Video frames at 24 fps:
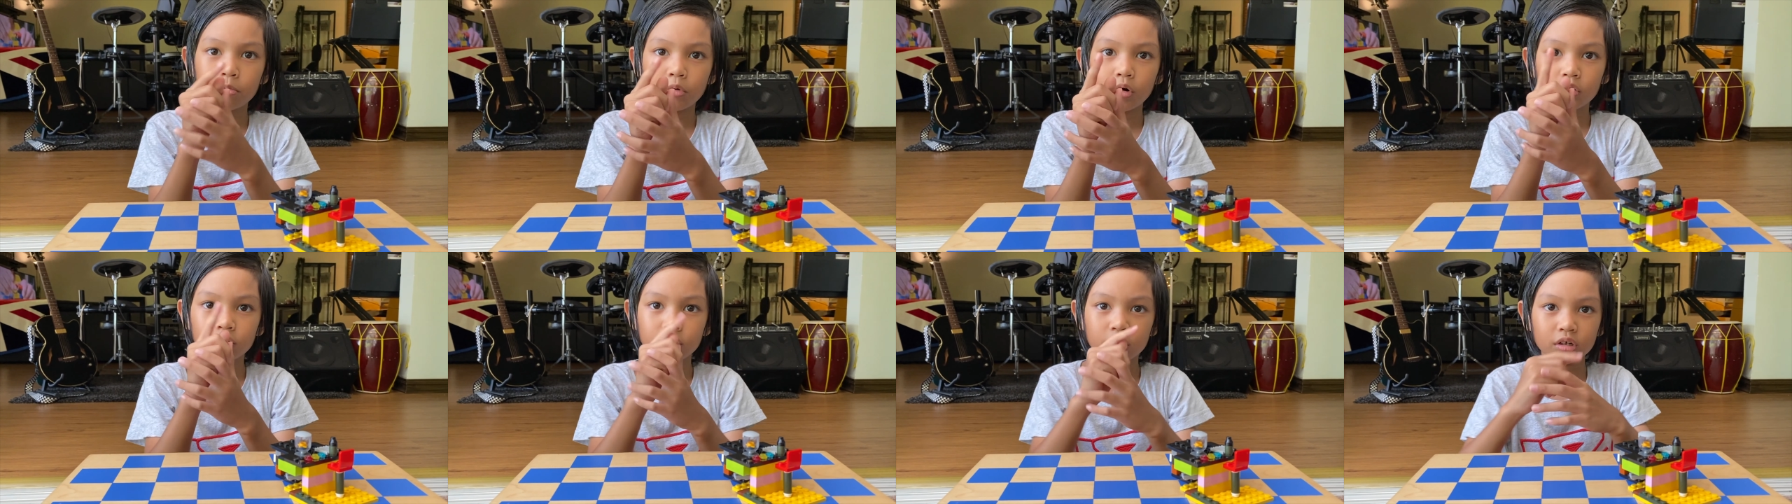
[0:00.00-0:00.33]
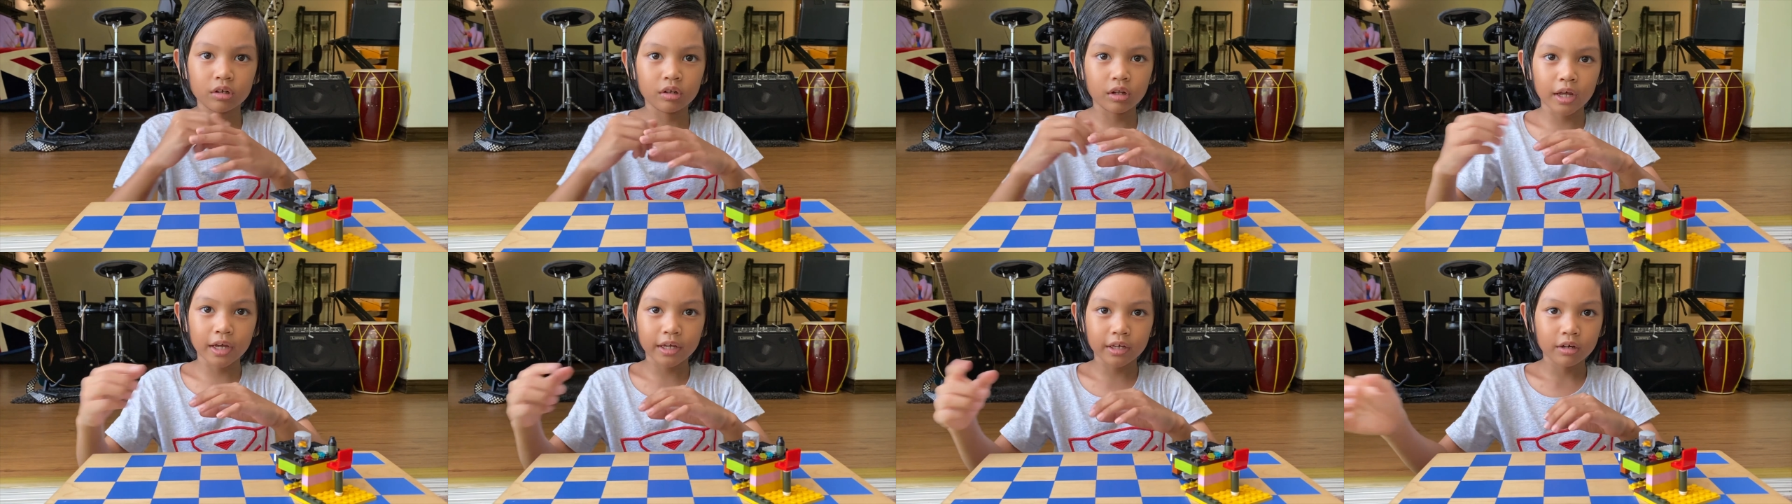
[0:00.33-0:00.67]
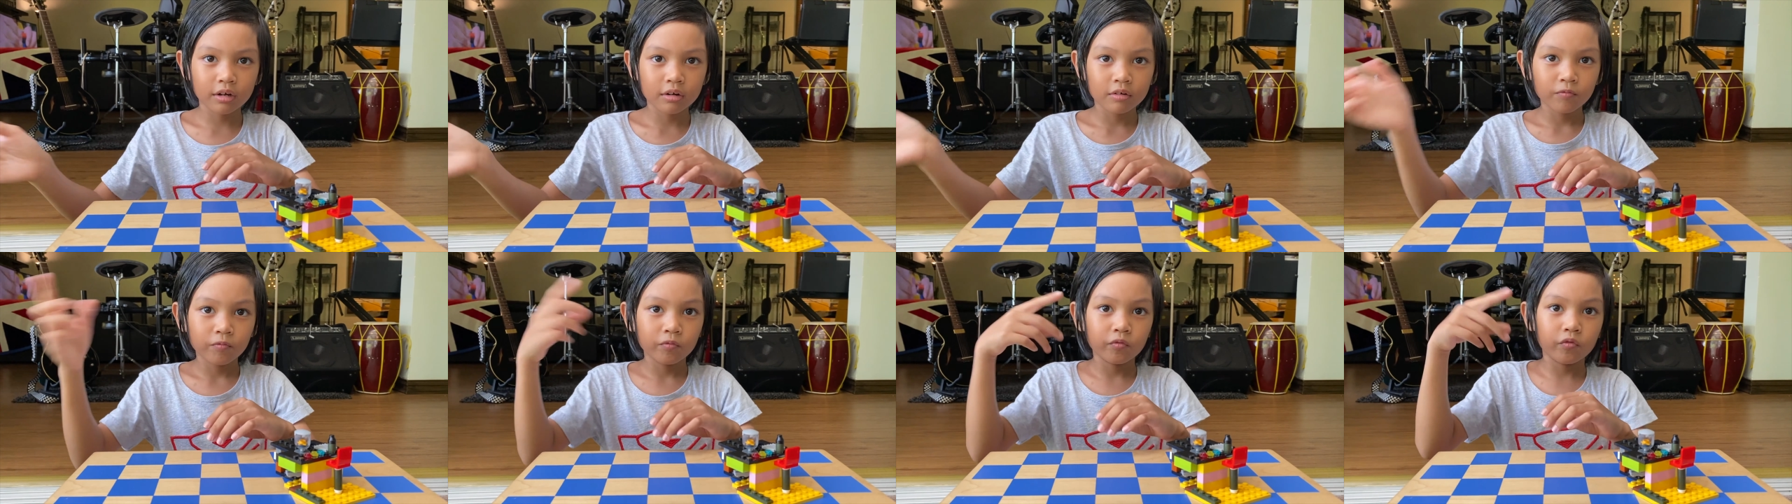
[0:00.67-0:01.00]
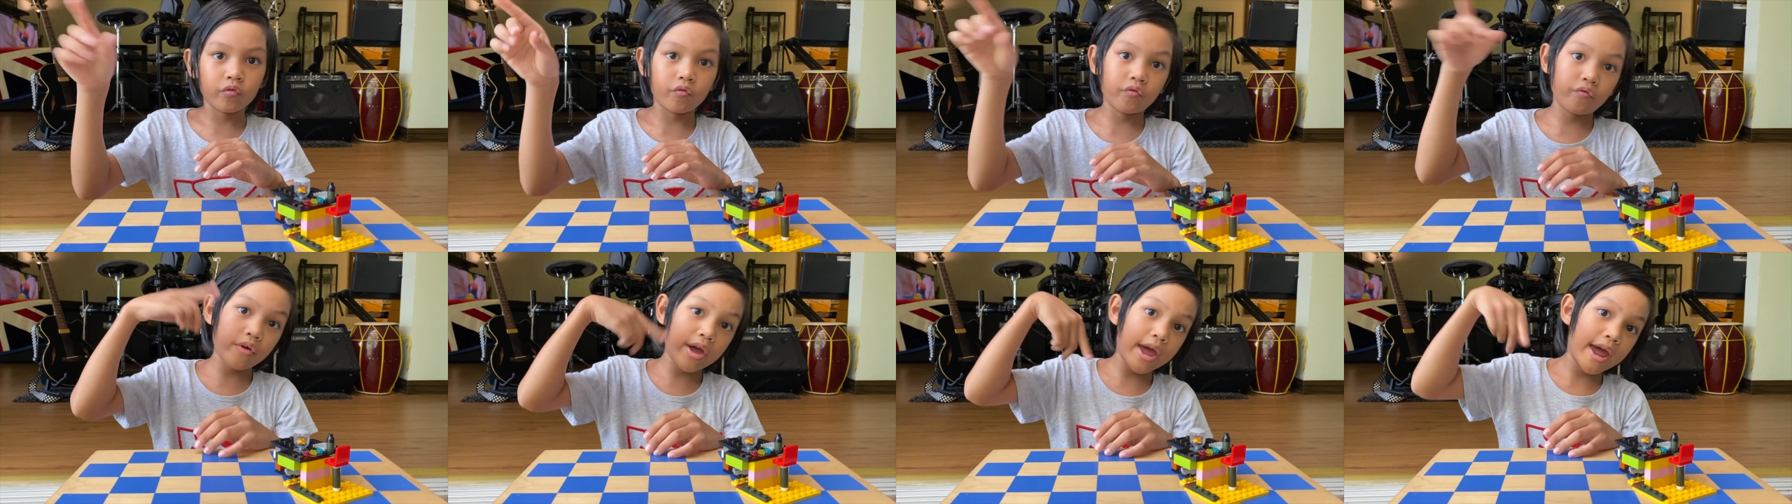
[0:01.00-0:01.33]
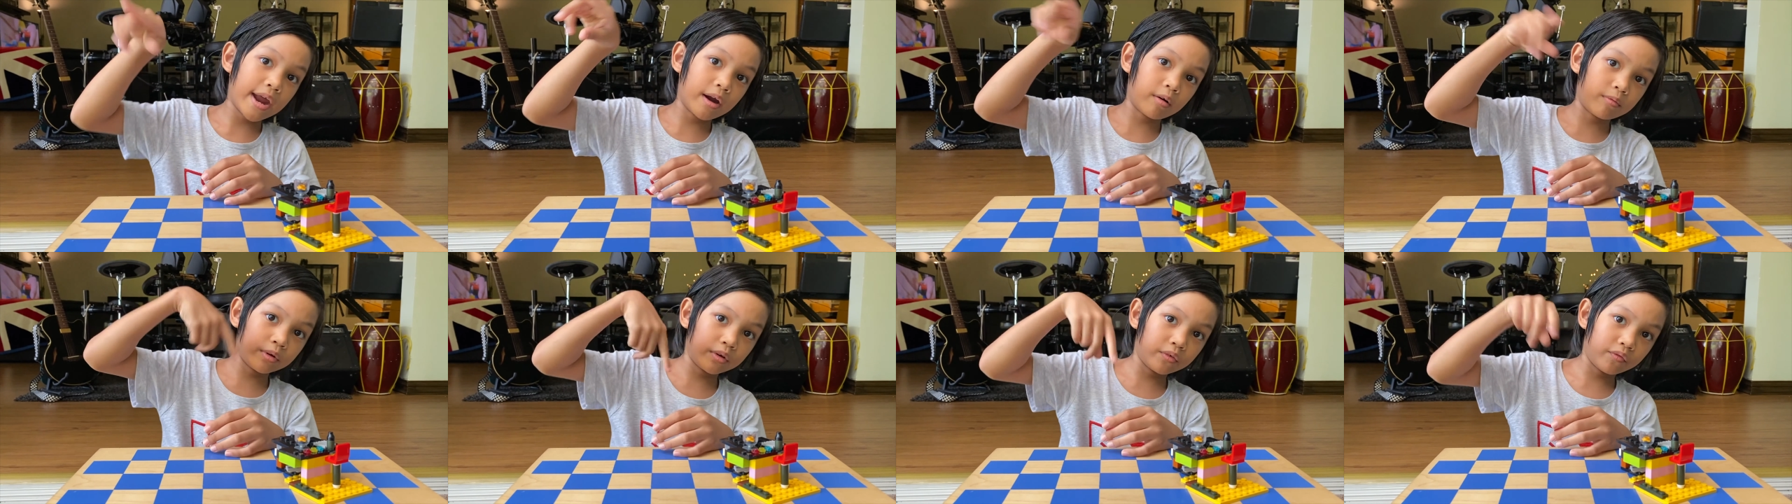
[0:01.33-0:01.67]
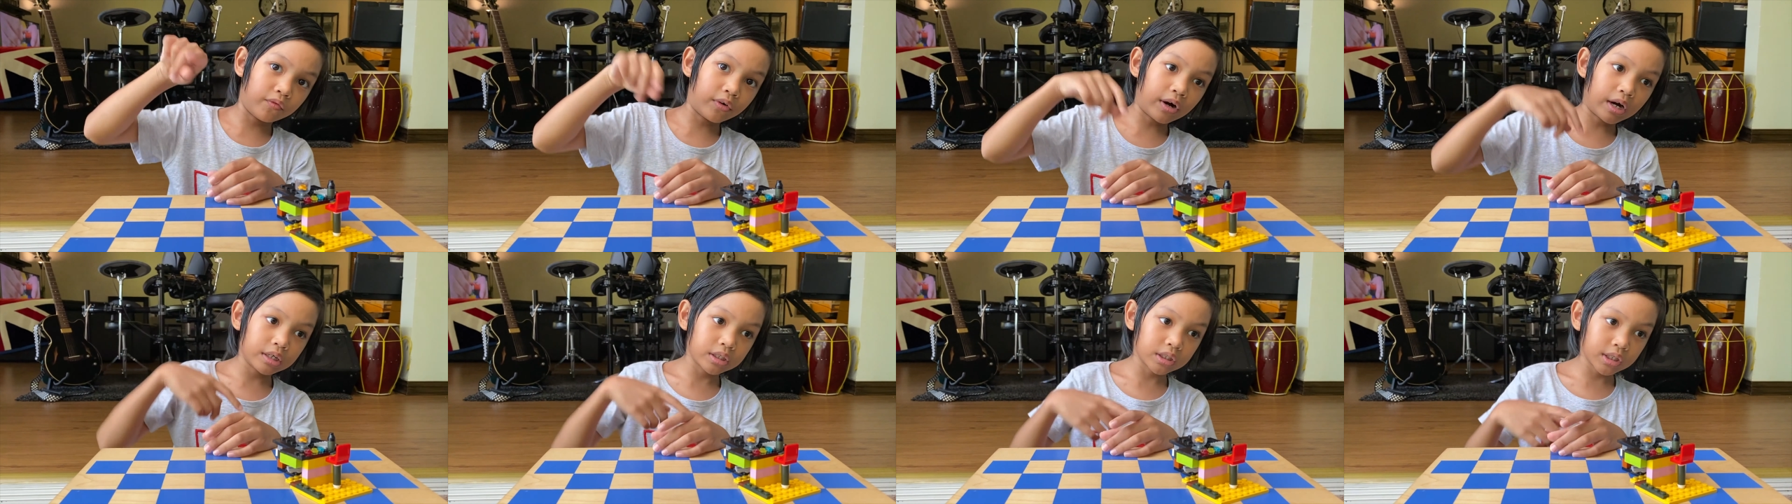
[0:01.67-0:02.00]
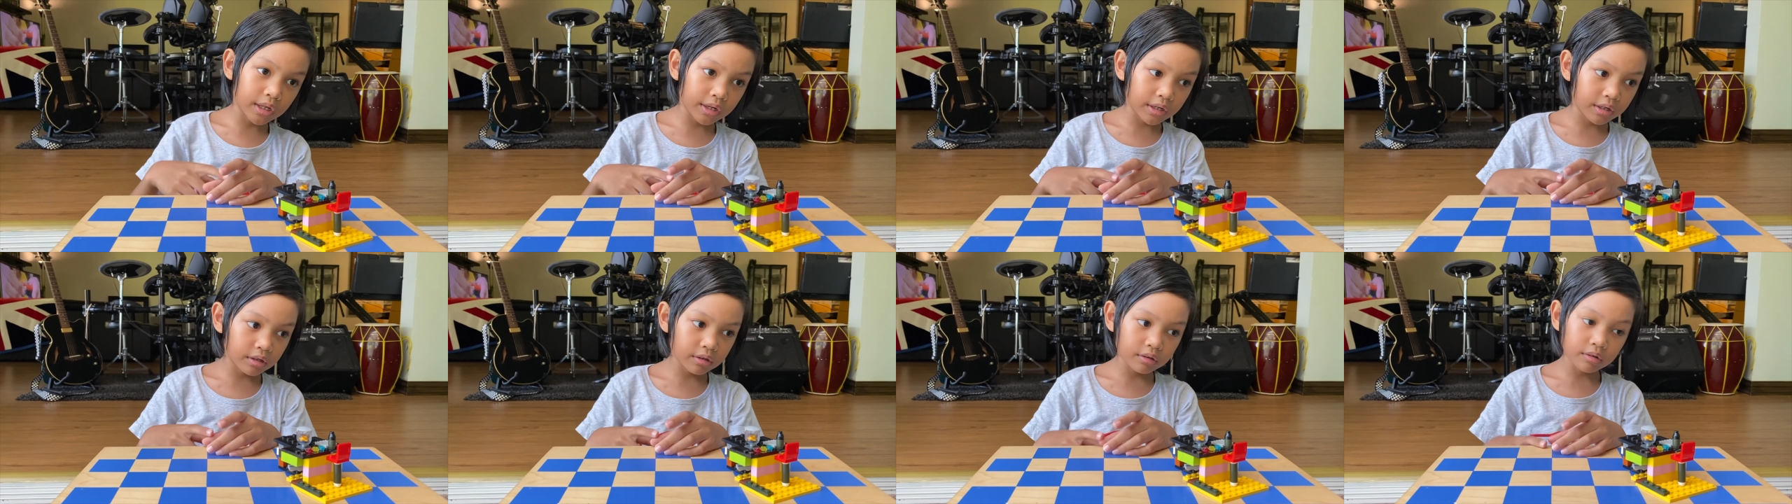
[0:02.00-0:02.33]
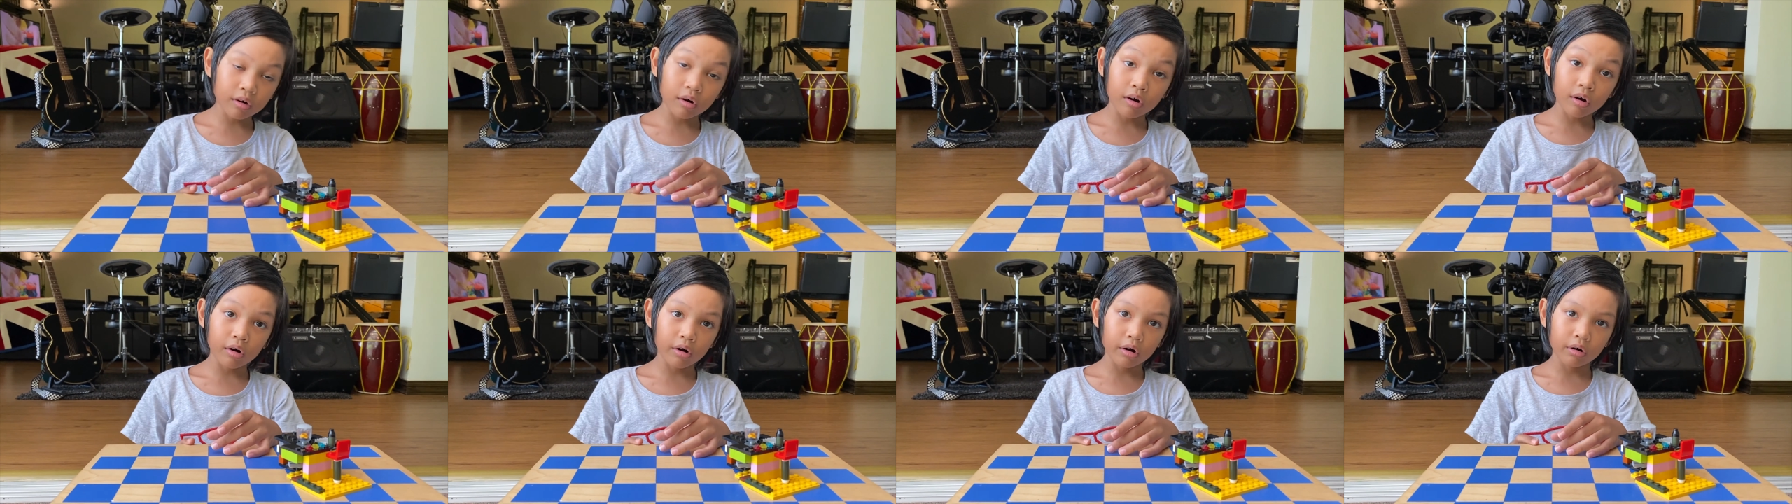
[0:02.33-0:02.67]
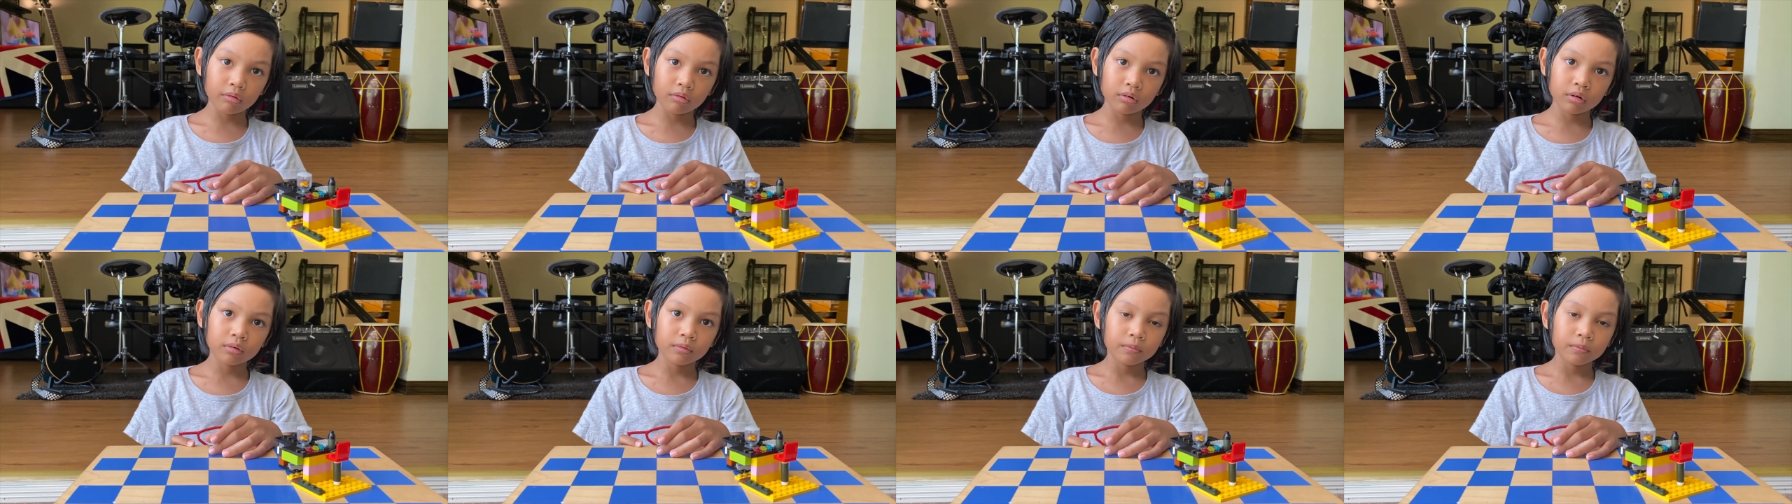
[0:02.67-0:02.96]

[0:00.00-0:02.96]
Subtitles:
motor like very fast like a car.